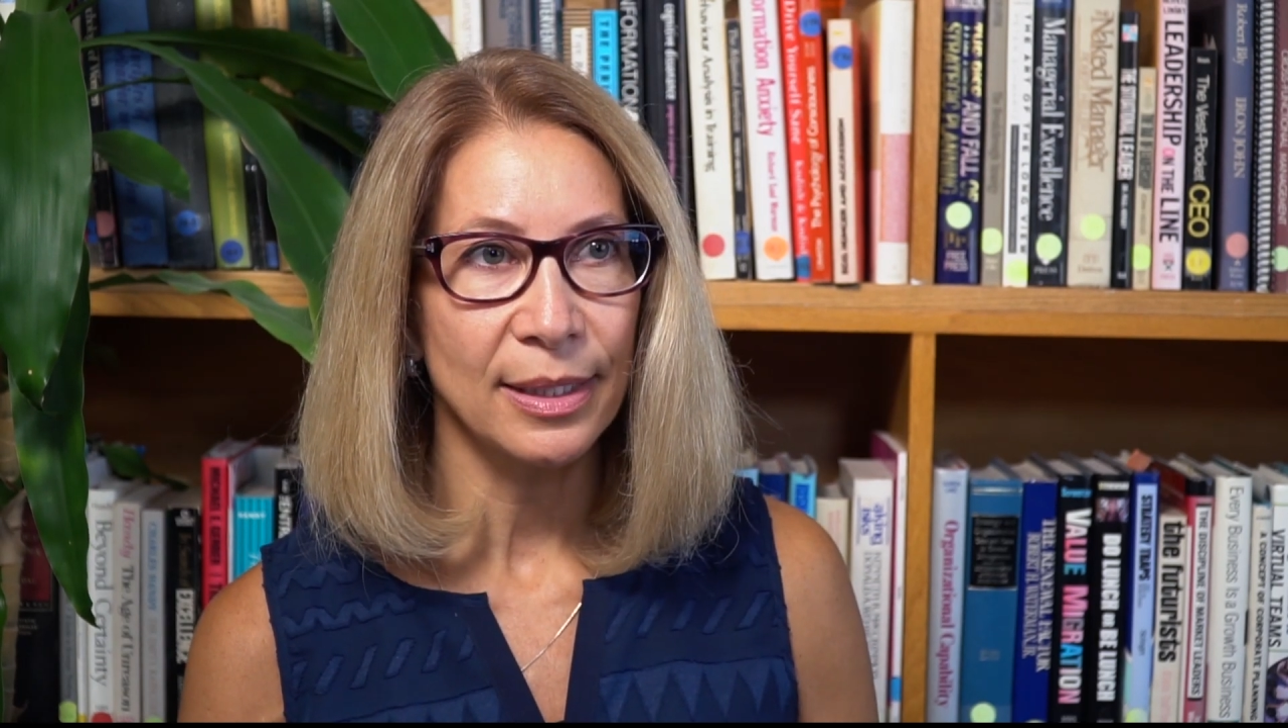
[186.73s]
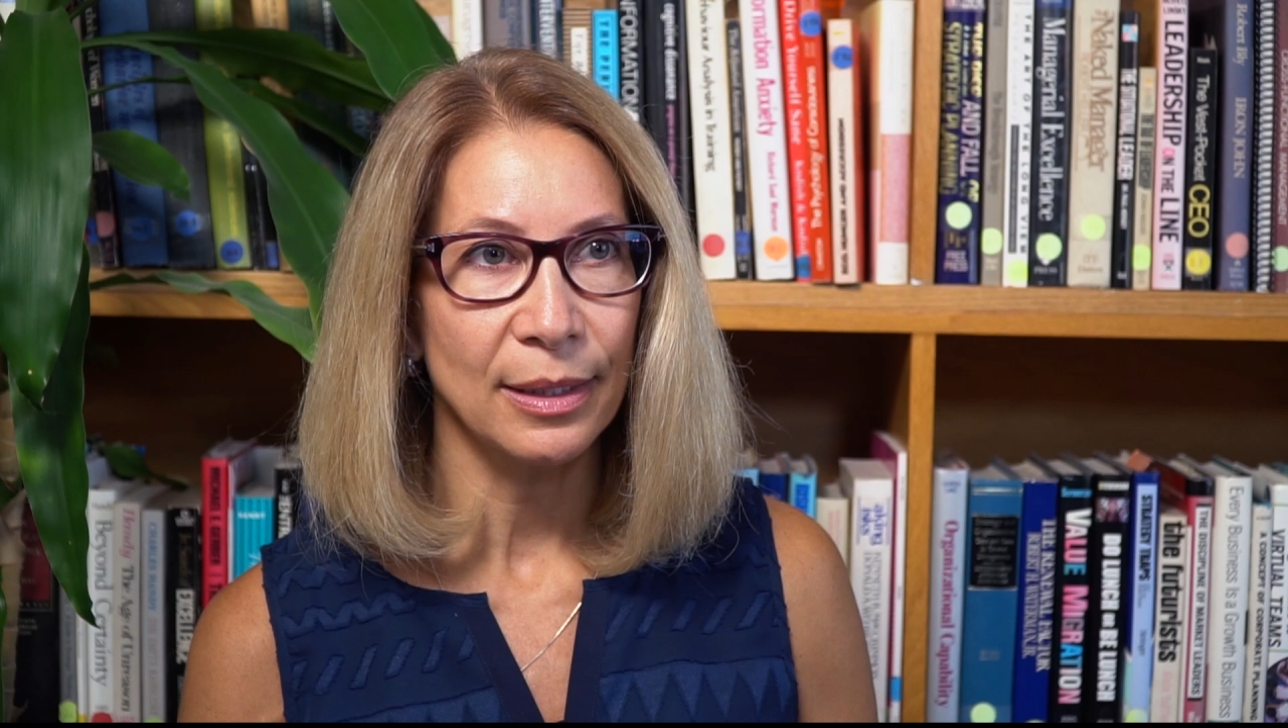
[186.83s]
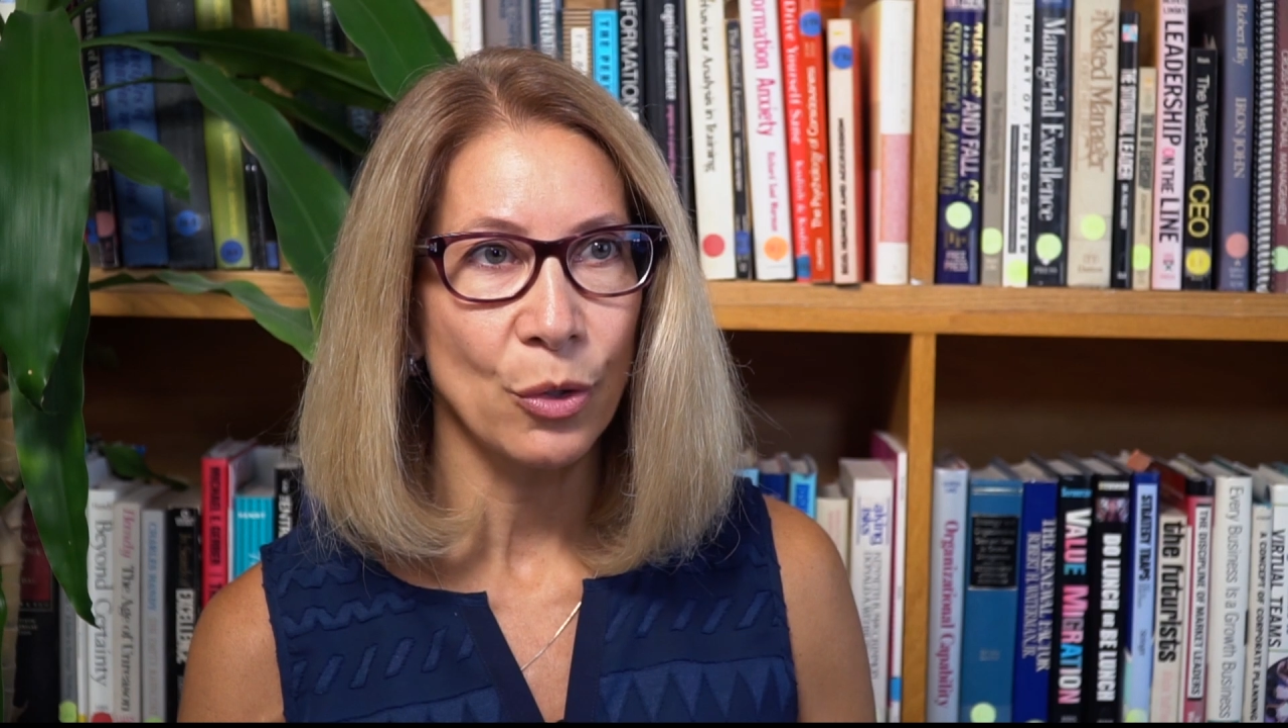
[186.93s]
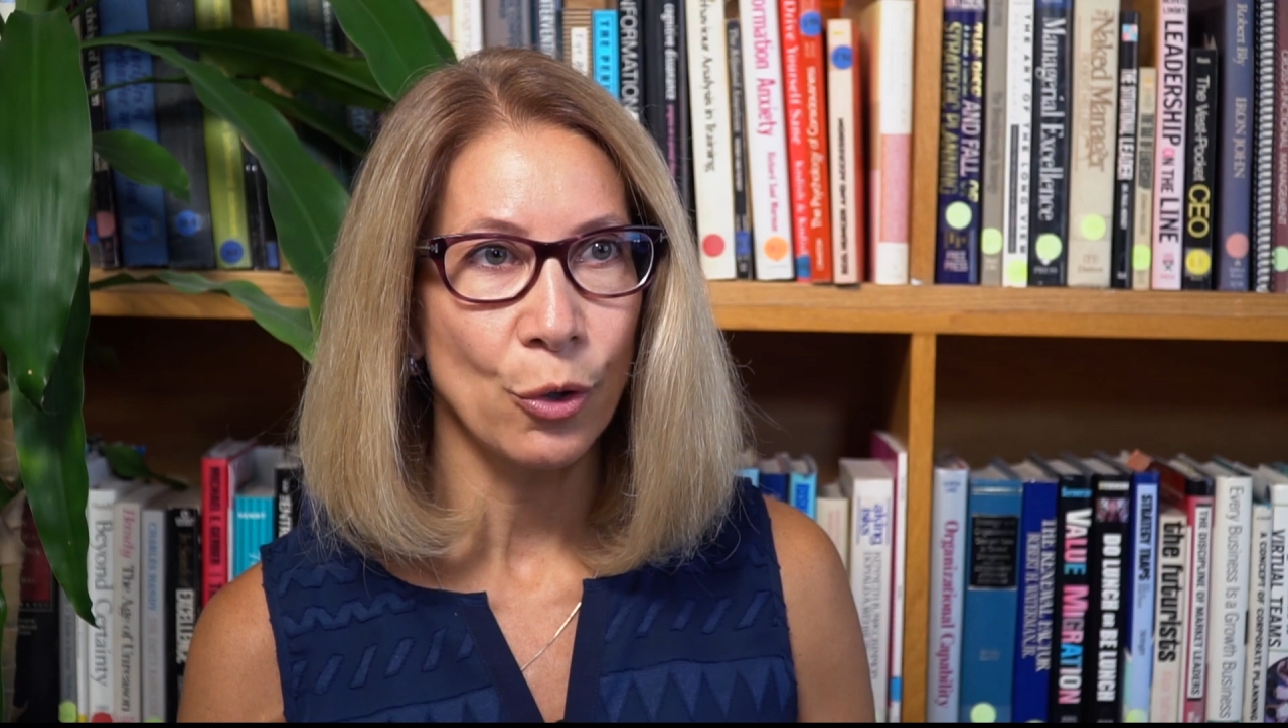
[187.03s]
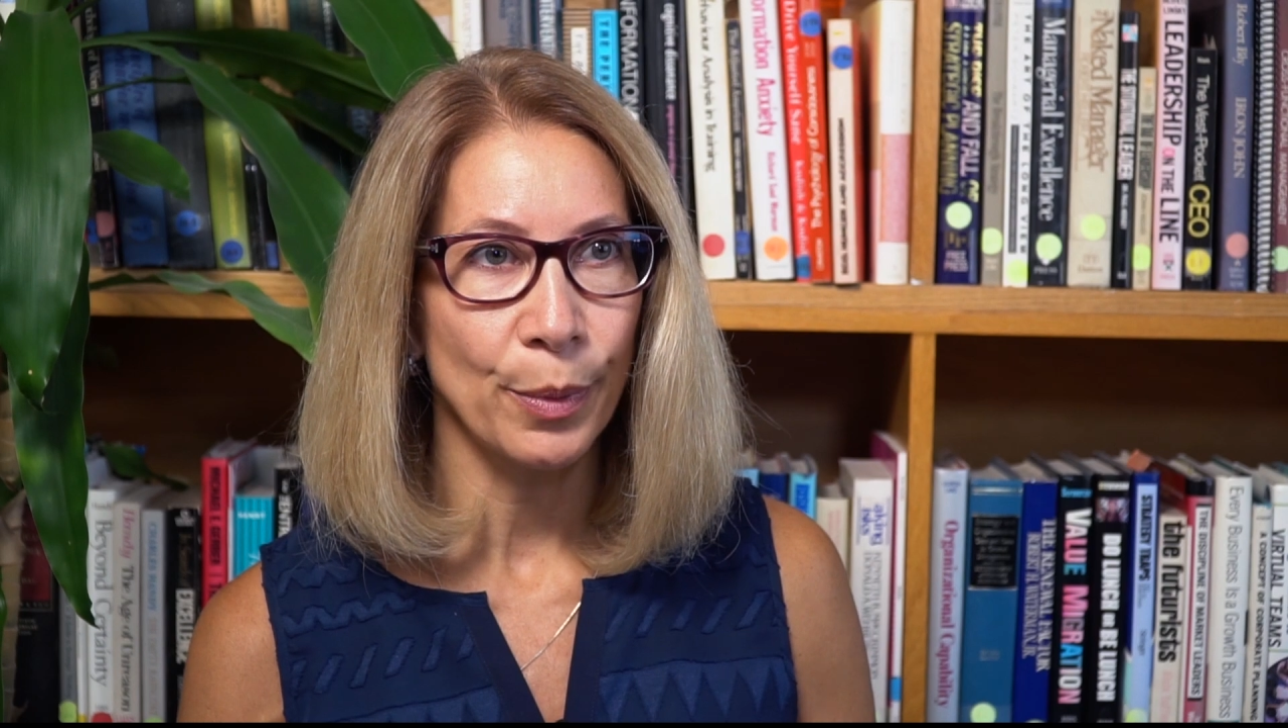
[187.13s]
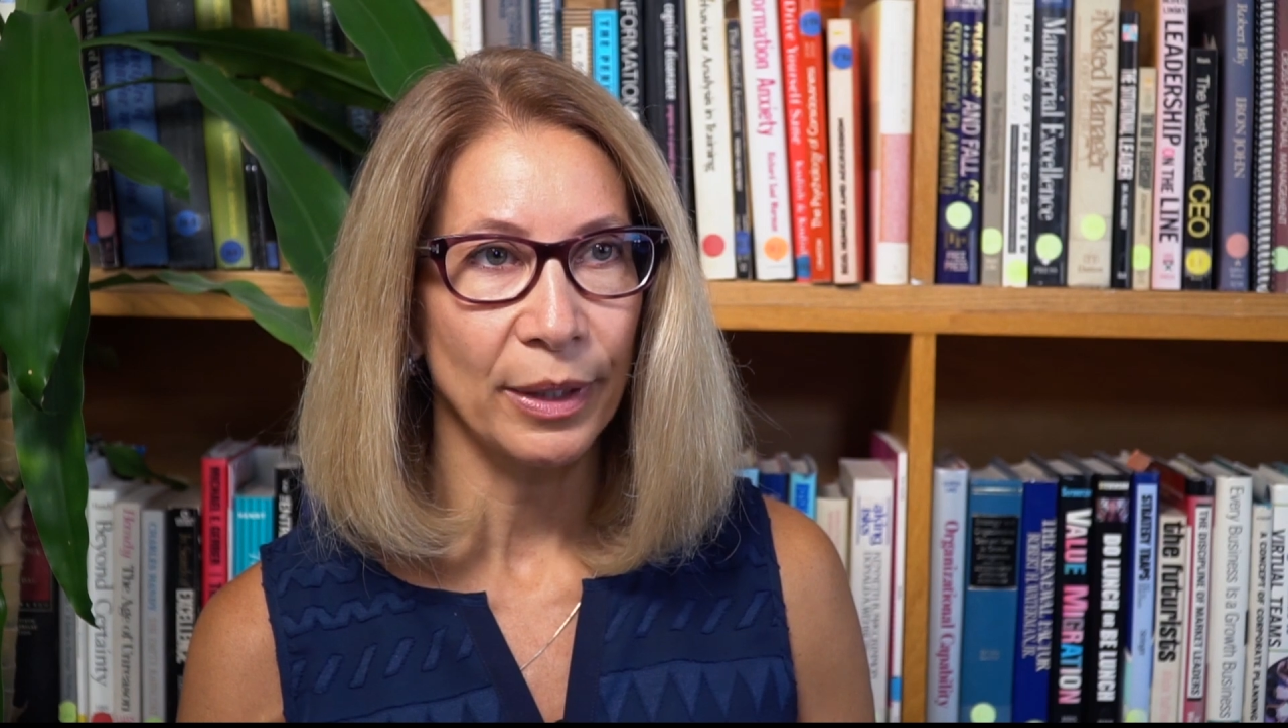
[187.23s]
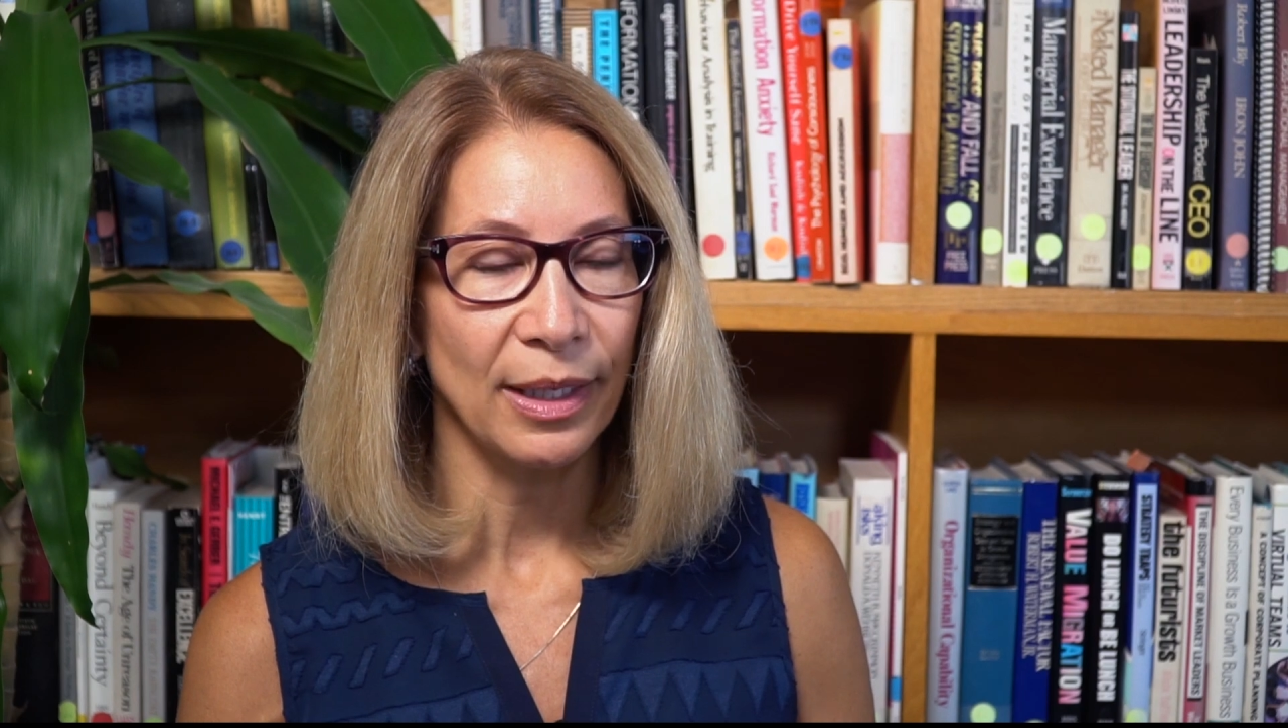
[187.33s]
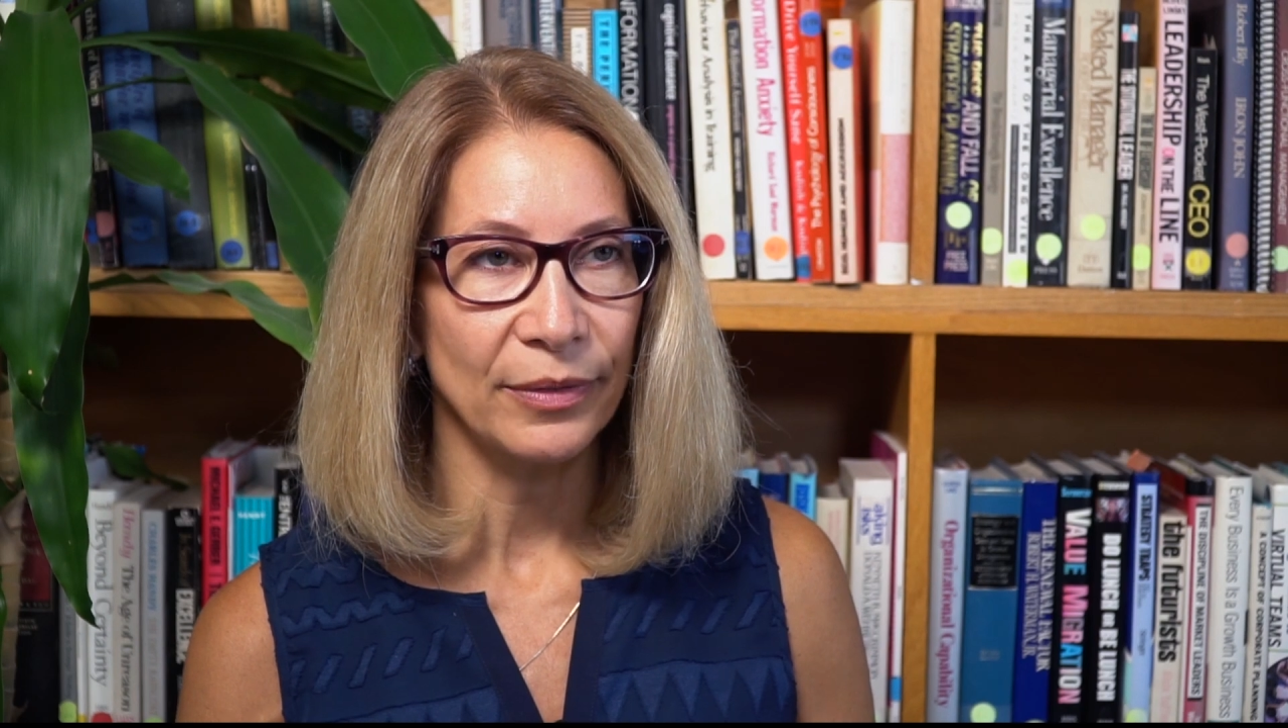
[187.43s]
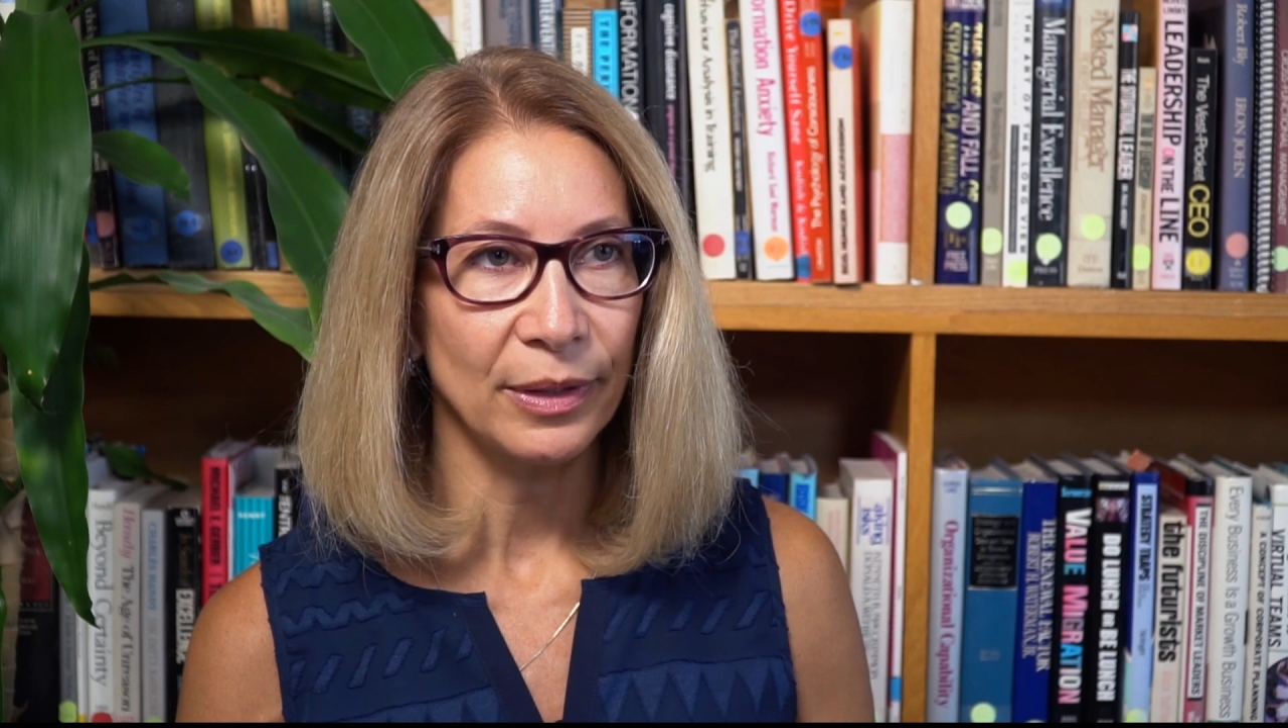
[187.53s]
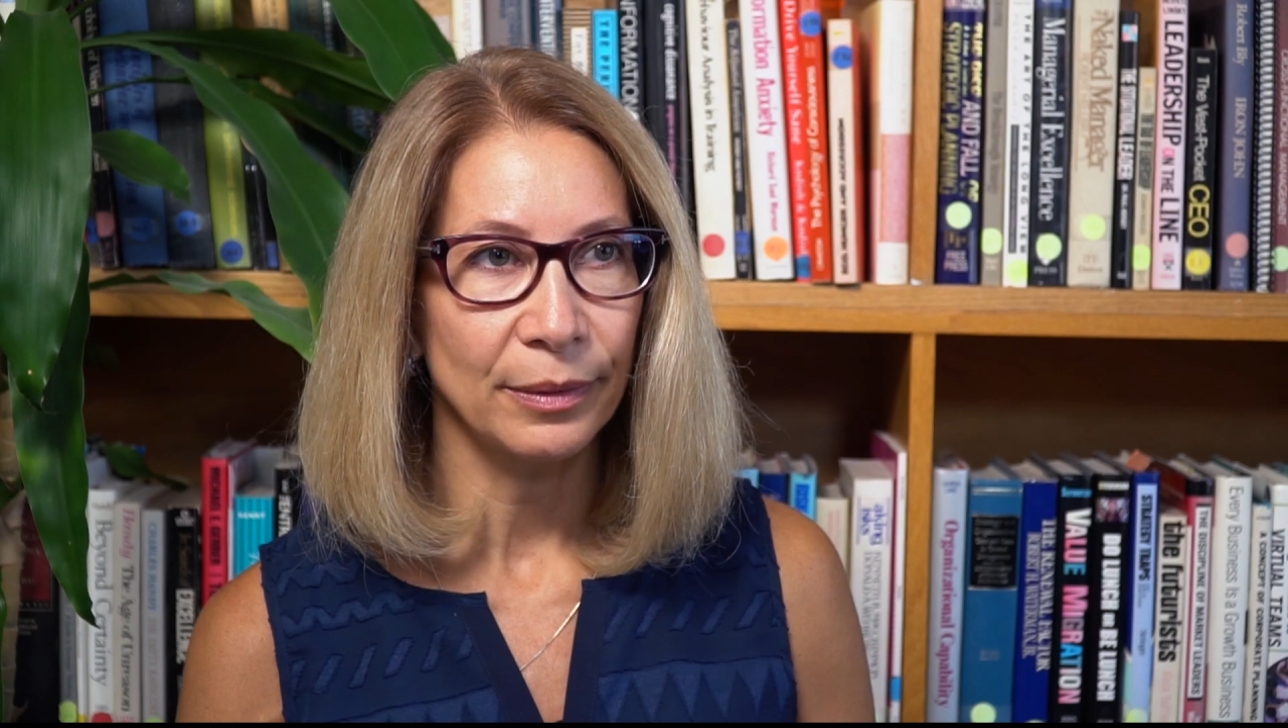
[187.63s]
at the corporate
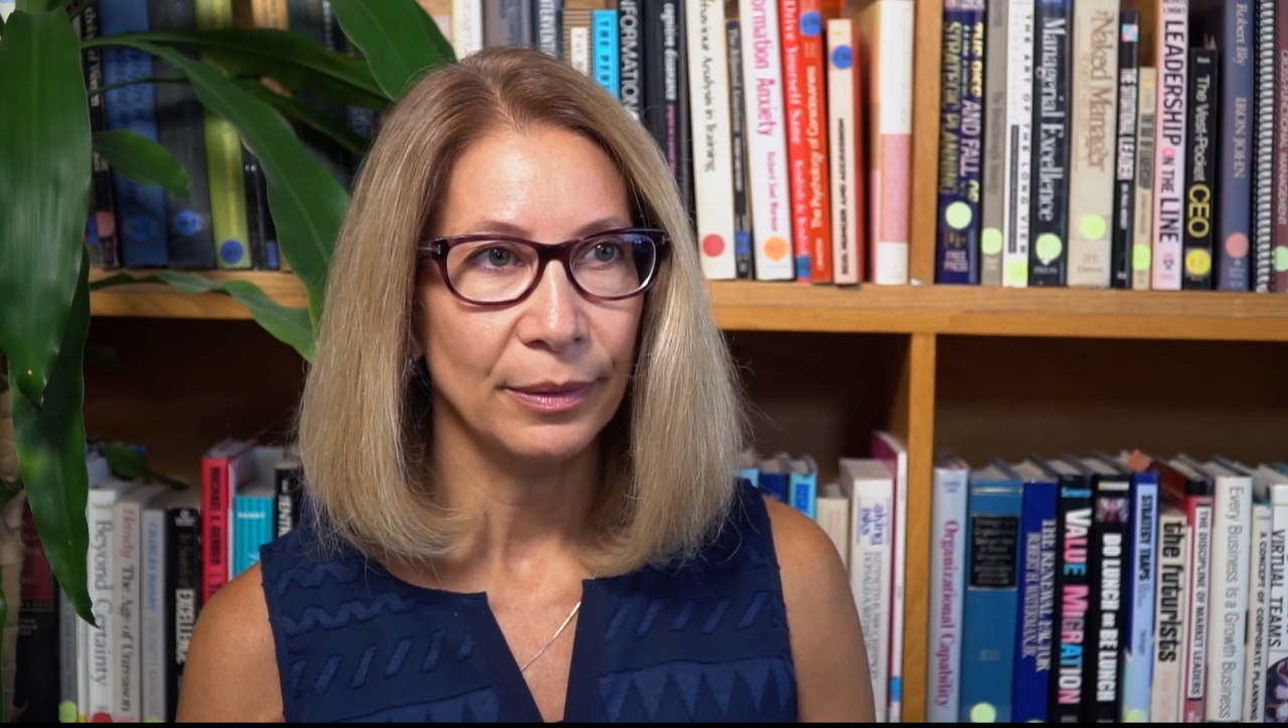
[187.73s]
level.